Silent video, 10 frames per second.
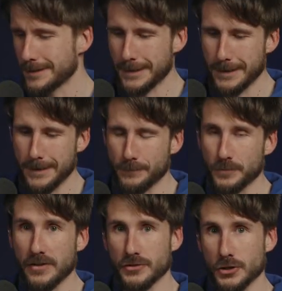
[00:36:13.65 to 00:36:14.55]
Um,
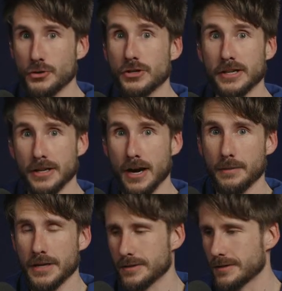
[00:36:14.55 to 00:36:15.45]
if so, you can
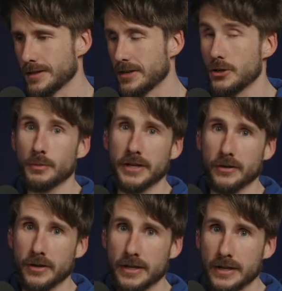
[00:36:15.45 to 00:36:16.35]
comment, and then you'll be
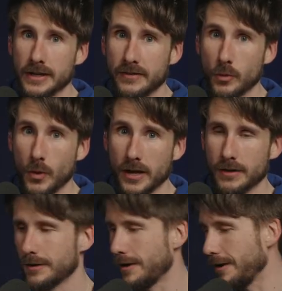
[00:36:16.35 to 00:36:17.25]
entered into the giveaway.
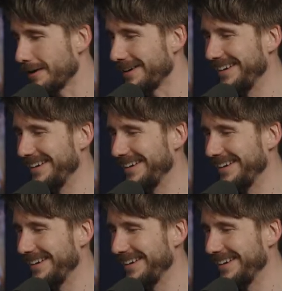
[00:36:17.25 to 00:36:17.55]
Uh,